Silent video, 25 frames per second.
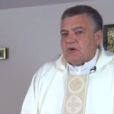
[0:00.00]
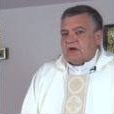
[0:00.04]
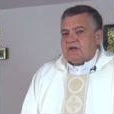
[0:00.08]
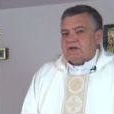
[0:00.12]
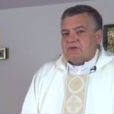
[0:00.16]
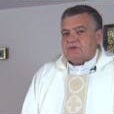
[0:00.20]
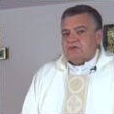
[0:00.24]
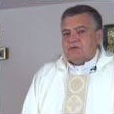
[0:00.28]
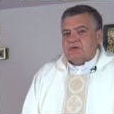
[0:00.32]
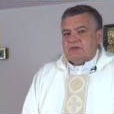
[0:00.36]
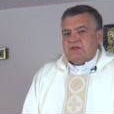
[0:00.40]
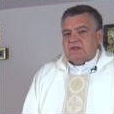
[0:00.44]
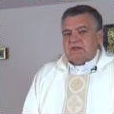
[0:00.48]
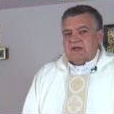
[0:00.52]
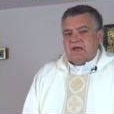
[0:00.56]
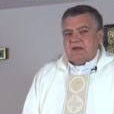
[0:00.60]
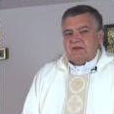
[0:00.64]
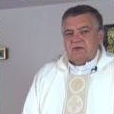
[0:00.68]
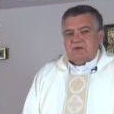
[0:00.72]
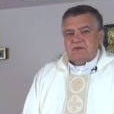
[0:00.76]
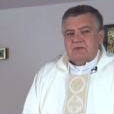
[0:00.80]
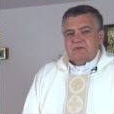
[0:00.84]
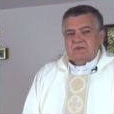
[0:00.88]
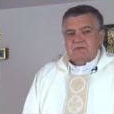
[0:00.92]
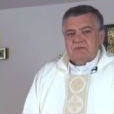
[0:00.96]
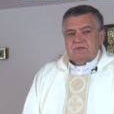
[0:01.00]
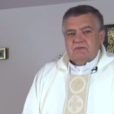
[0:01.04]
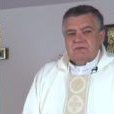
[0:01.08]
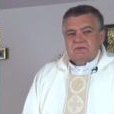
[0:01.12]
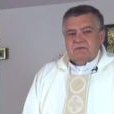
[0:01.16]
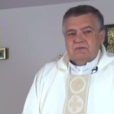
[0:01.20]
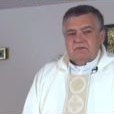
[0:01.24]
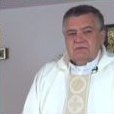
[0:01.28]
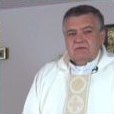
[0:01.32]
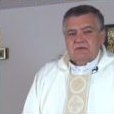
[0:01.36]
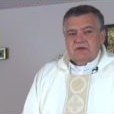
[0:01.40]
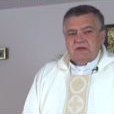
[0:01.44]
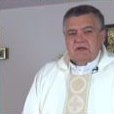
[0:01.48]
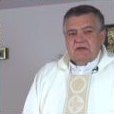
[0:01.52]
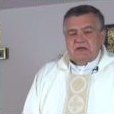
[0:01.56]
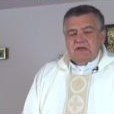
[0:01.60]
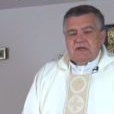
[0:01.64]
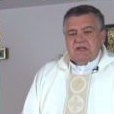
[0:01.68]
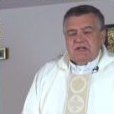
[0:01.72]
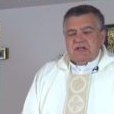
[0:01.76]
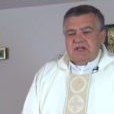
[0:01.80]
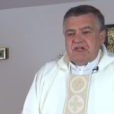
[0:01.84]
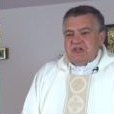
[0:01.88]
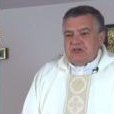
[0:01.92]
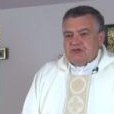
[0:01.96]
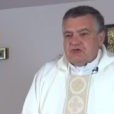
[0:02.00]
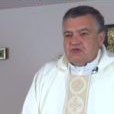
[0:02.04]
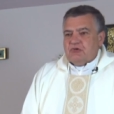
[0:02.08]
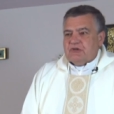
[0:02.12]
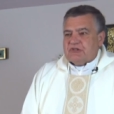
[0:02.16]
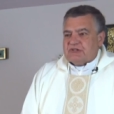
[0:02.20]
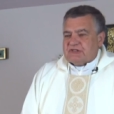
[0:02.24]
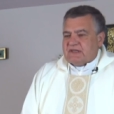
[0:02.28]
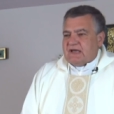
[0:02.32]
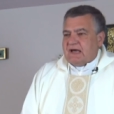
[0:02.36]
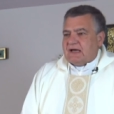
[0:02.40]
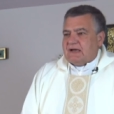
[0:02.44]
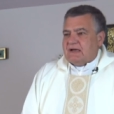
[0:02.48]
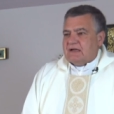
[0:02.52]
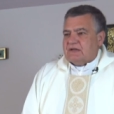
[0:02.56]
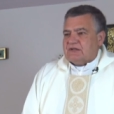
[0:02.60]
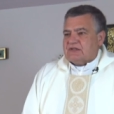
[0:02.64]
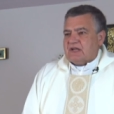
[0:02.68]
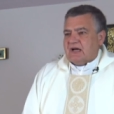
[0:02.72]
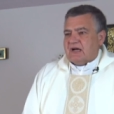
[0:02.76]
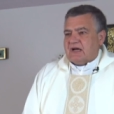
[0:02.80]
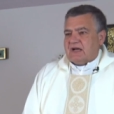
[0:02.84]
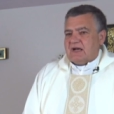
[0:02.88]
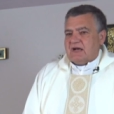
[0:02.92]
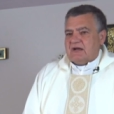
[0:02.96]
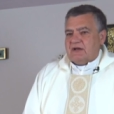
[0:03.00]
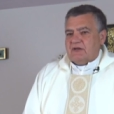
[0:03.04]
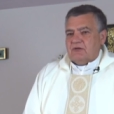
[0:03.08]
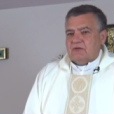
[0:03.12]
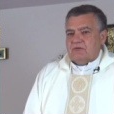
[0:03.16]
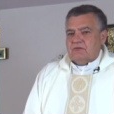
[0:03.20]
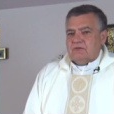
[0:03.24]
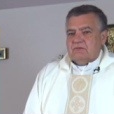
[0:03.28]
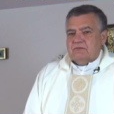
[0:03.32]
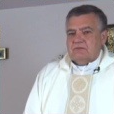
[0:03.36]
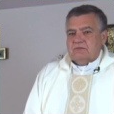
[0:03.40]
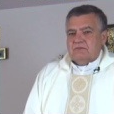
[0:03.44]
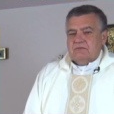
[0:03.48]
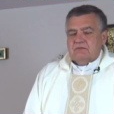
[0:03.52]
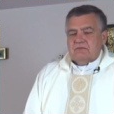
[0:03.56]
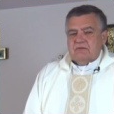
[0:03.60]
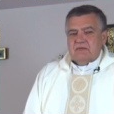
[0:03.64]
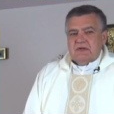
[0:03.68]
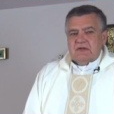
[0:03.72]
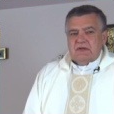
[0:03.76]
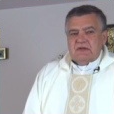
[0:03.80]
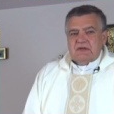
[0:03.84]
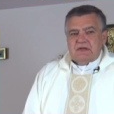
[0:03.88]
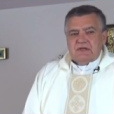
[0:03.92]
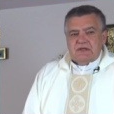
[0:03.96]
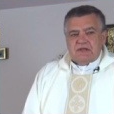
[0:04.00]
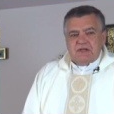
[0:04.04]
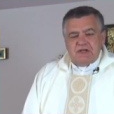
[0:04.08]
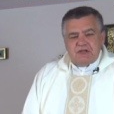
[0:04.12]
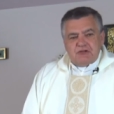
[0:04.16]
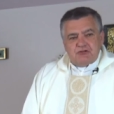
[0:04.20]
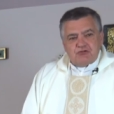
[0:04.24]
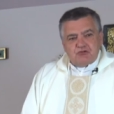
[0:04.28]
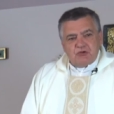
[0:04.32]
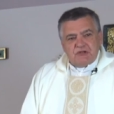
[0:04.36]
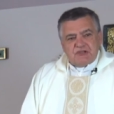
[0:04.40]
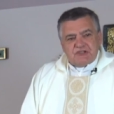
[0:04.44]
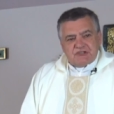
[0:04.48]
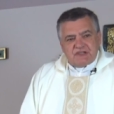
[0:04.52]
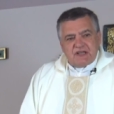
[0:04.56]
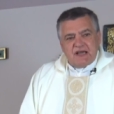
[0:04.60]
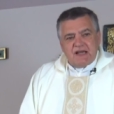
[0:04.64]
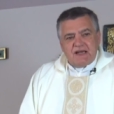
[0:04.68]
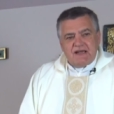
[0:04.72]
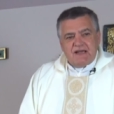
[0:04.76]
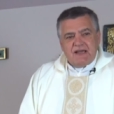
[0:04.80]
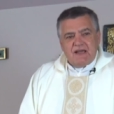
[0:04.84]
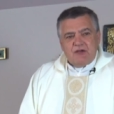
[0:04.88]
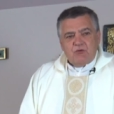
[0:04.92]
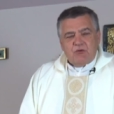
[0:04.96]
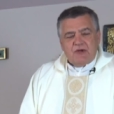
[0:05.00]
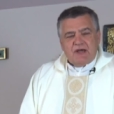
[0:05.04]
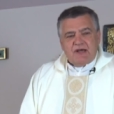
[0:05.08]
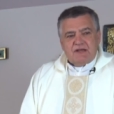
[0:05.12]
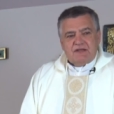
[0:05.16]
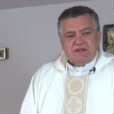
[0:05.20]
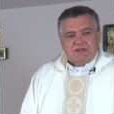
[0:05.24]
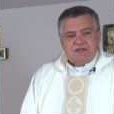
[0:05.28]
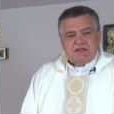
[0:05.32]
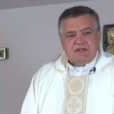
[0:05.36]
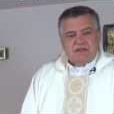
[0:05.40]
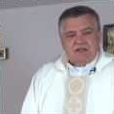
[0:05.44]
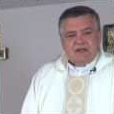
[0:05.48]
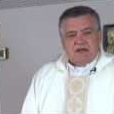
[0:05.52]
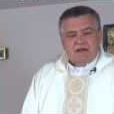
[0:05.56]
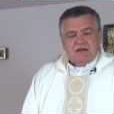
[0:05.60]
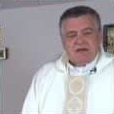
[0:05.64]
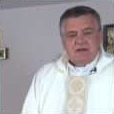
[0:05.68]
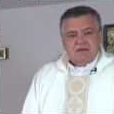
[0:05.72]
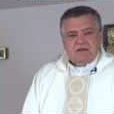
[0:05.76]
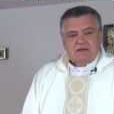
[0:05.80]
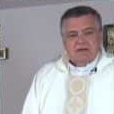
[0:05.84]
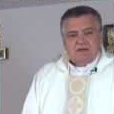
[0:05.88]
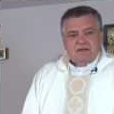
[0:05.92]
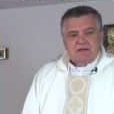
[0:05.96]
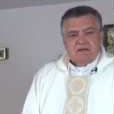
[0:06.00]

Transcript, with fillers: Christ is risen. Christ is in the tabernacle. Christ is in the Eucharist.